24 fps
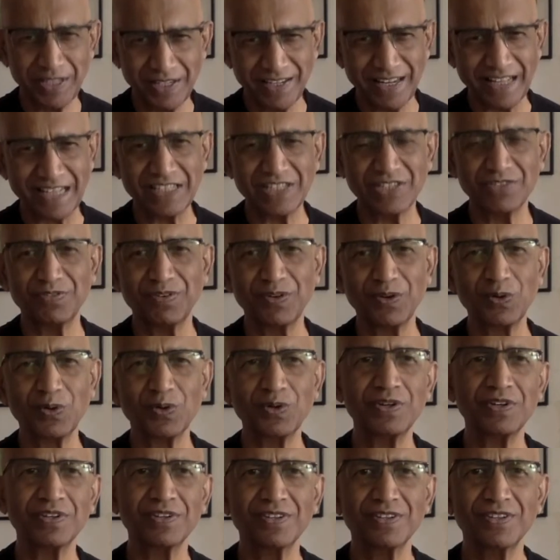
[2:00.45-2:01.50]
next
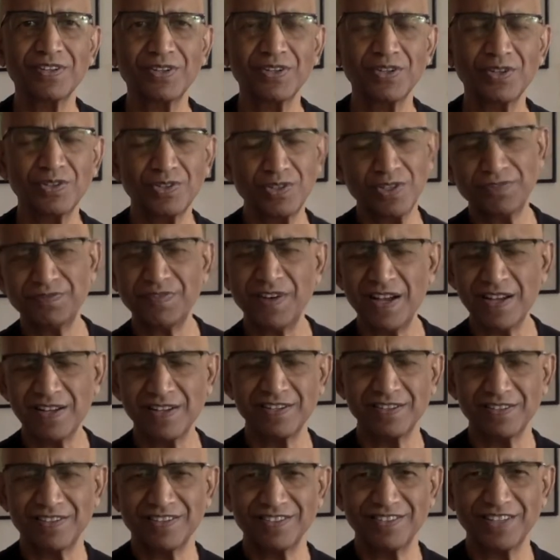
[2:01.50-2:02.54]
floor. So
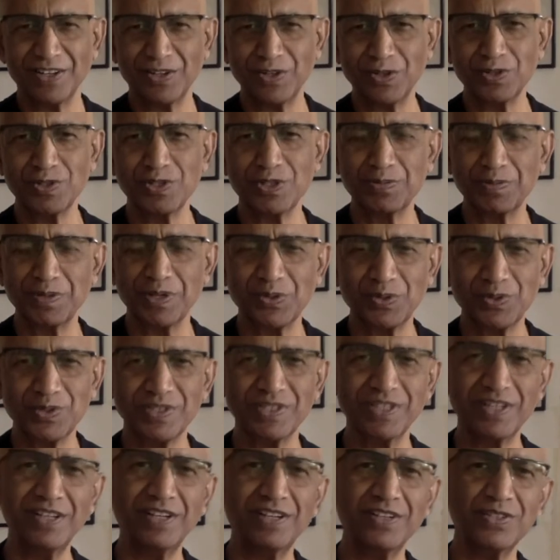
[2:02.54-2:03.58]
fine, the announcement was
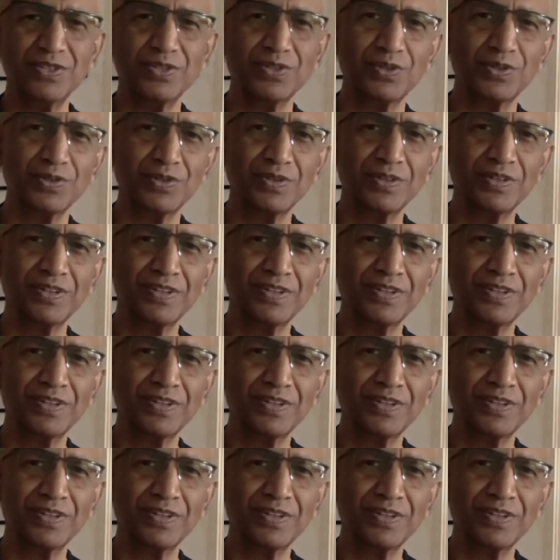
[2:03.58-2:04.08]
there. So